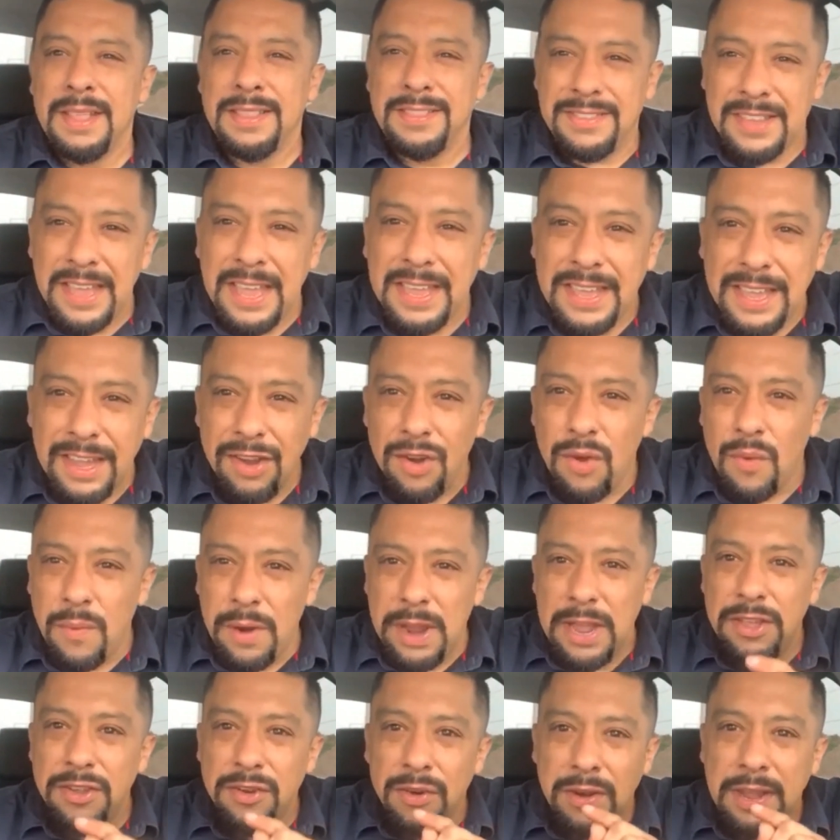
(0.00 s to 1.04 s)
Taking
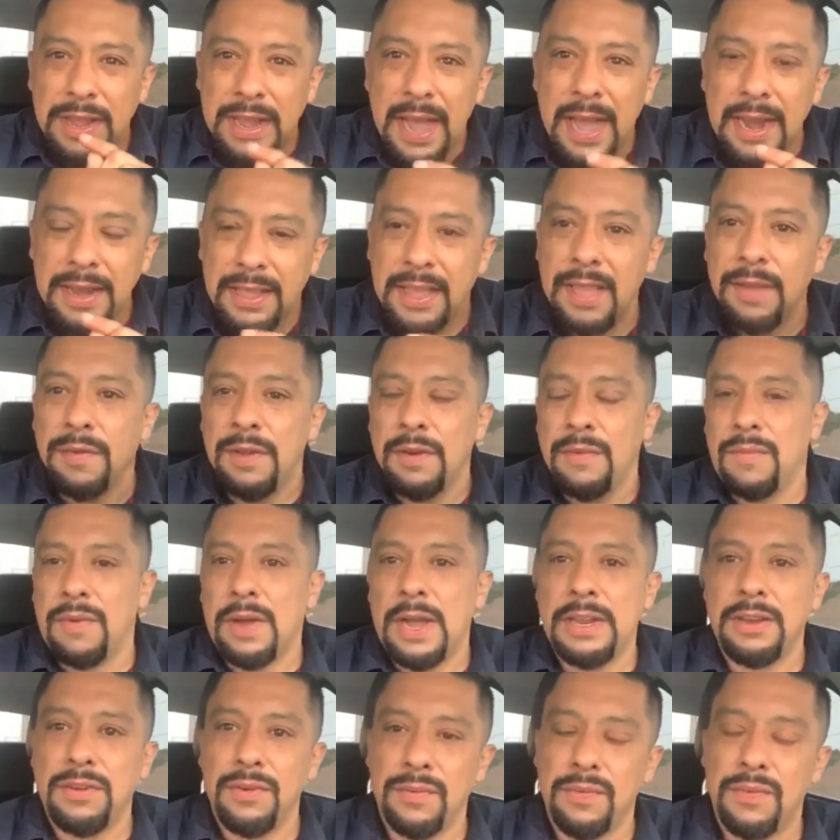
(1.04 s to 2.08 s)
away your God-given
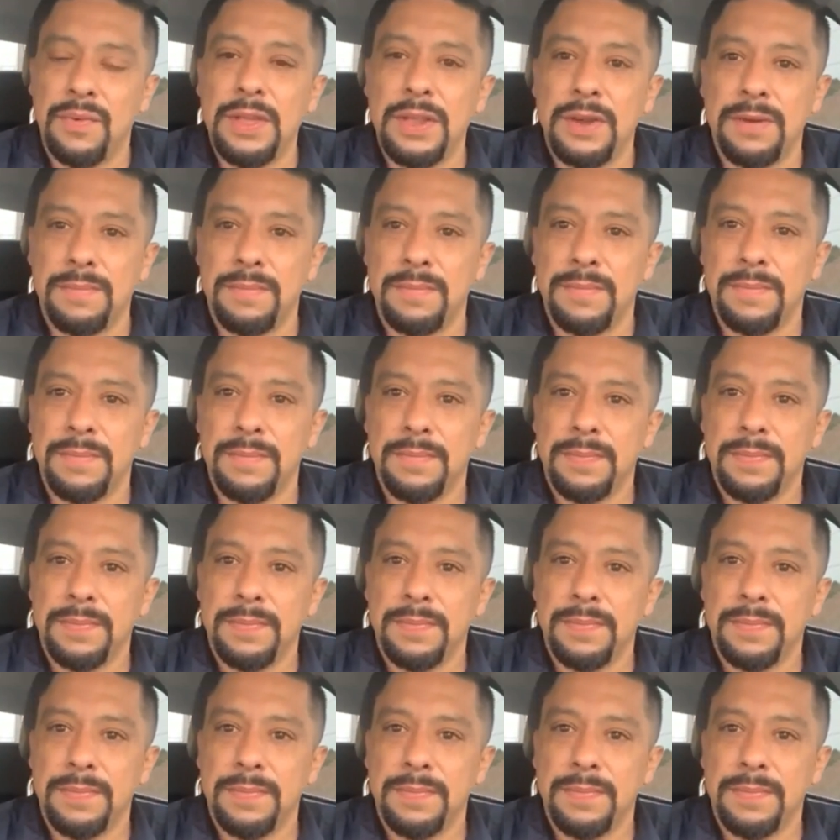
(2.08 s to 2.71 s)
right, your freedom.